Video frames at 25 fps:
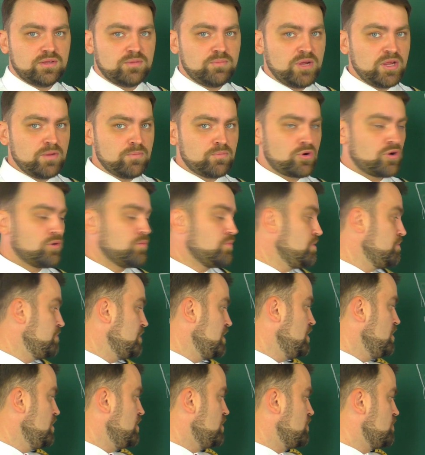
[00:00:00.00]
main problem
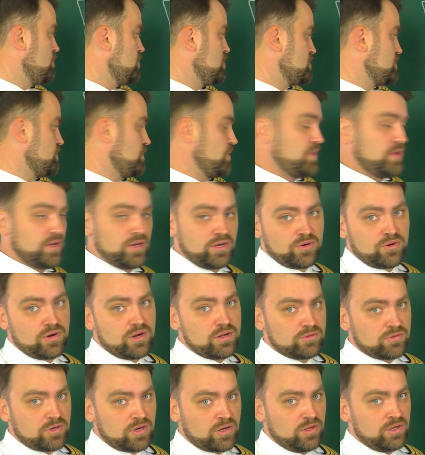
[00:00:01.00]
here was with the
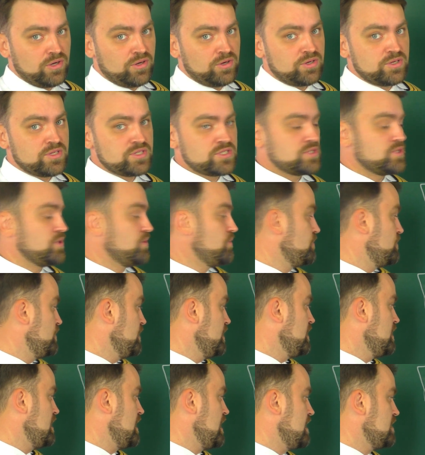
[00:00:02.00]
ground clearance, so
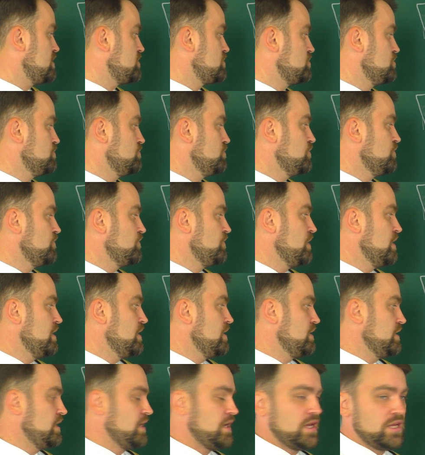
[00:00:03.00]
they had to move
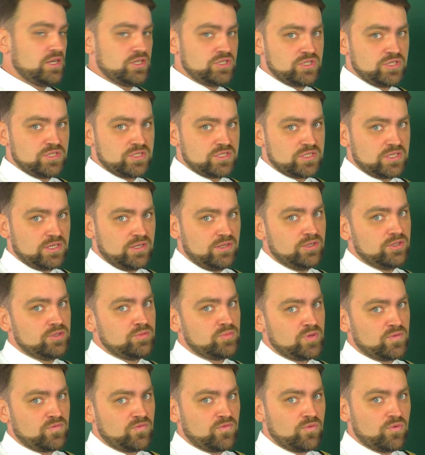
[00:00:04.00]
the engines a
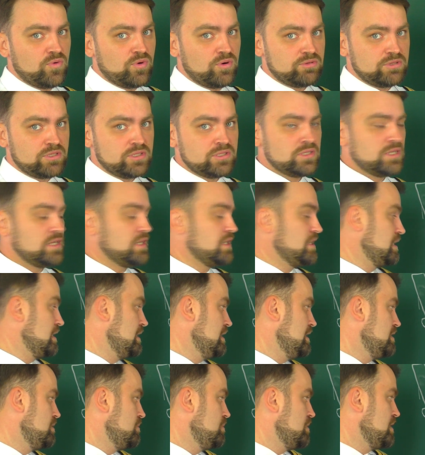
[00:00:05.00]
little bit forward and
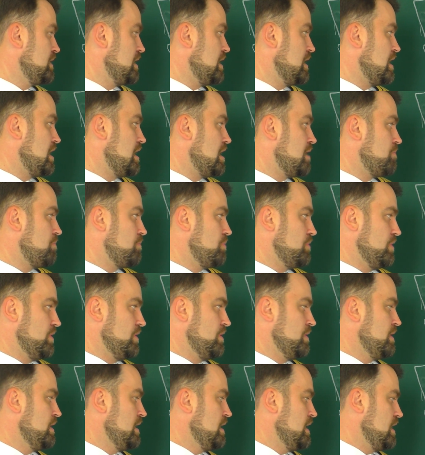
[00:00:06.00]
a little bit
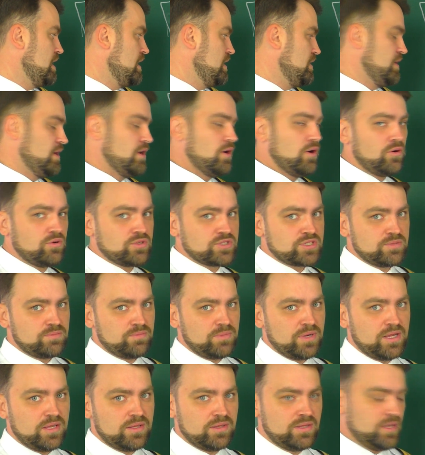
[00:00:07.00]
upper, and they also
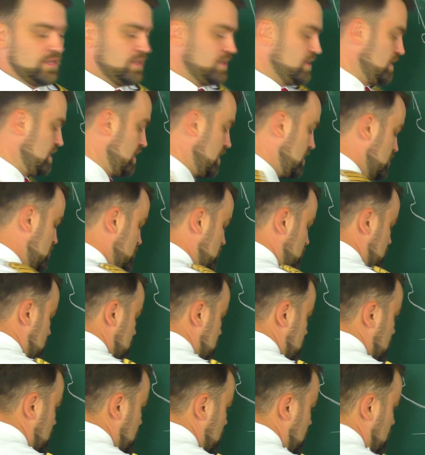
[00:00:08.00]
made the
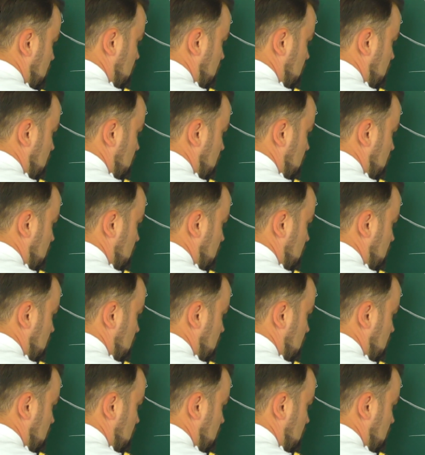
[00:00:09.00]
engines